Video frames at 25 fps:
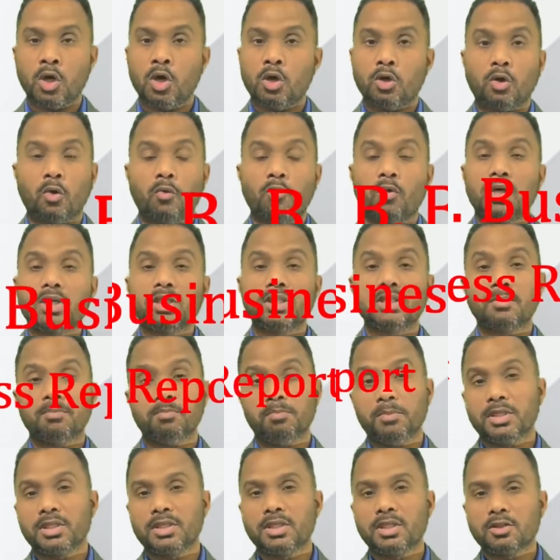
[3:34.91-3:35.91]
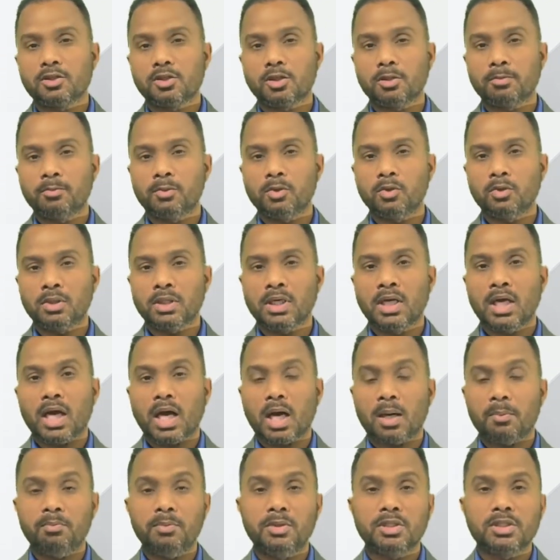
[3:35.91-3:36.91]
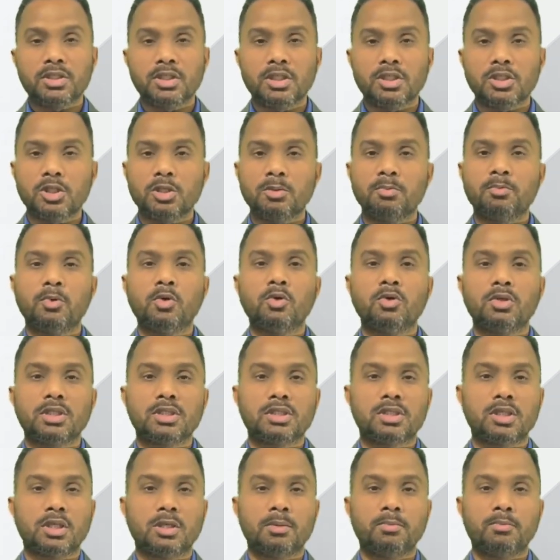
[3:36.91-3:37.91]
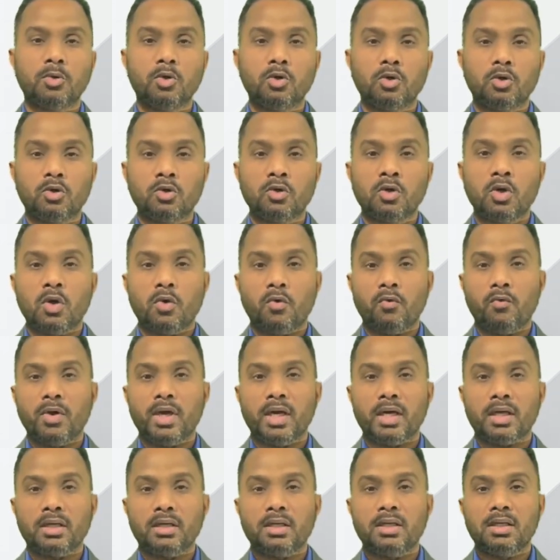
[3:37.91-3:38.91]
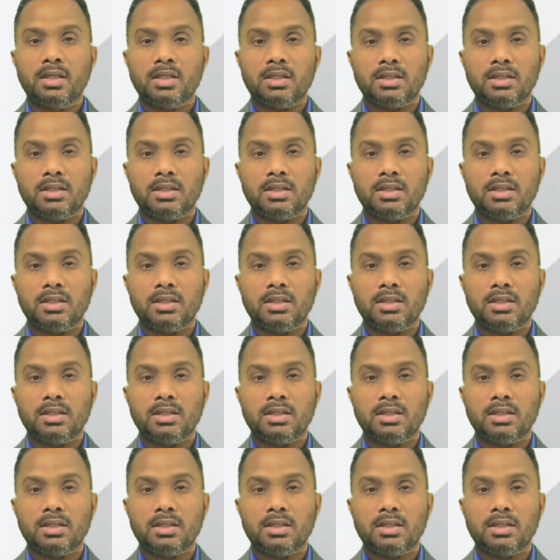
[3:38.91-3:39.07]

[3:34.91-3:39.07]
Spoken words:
Now, what is a business report? A business report is a report where